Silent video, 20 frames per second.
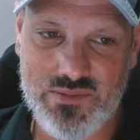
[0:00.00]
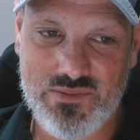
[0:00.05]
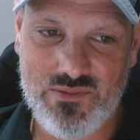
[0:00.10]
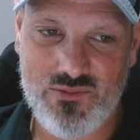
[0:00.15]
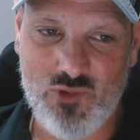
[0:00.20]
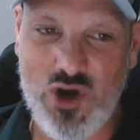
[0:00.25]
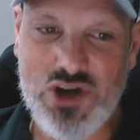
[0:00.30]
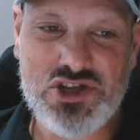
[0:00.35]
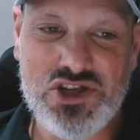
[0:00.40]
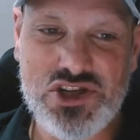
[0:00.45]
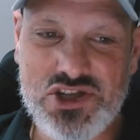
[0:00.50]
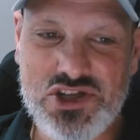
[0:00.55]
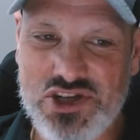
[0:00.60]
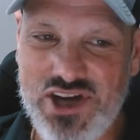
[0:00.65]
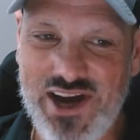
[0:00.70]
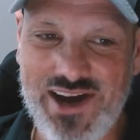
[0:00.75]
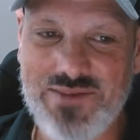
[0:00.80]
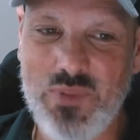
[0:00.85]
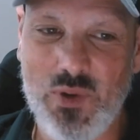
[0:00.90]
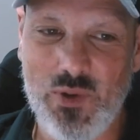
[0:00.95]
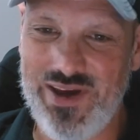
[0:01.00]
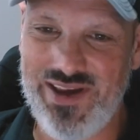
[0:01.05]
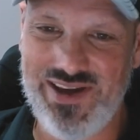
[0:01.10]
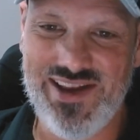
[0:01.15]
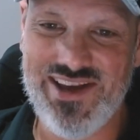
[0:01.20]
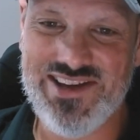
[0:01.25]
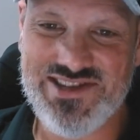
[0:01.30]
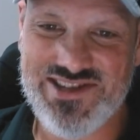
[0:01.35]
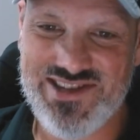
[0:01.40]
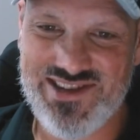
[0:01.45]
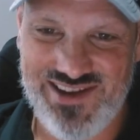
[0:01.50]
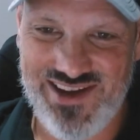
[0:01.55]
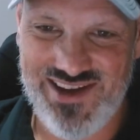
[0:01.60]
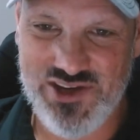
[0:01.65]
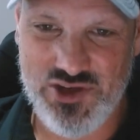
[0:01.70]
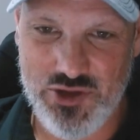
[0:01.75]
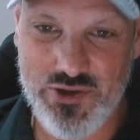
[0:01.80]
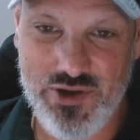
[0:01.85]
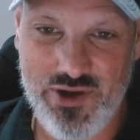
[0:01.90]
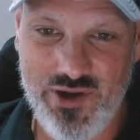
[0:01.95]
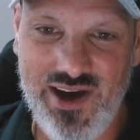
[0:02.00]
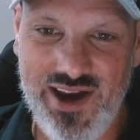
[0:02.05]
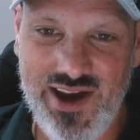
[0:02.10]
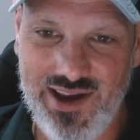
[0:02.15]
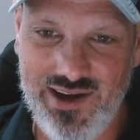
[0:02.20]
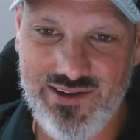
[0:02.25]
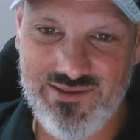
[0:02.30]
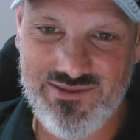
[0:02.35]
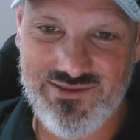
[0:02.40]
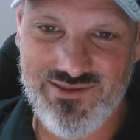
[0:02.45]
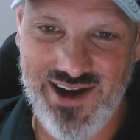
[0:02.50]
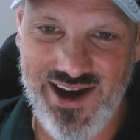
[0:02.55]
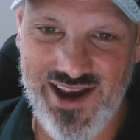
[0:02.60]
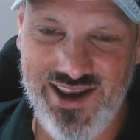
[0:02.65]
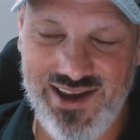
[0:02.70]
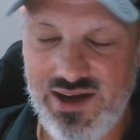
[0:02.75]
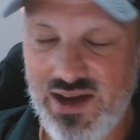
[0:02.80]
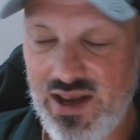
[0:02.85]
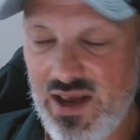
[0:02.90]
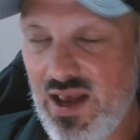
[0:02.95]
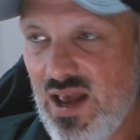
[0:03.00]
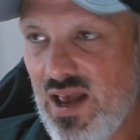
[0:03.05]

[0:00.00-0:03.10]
Russian checkpoint is in Ukraine, right?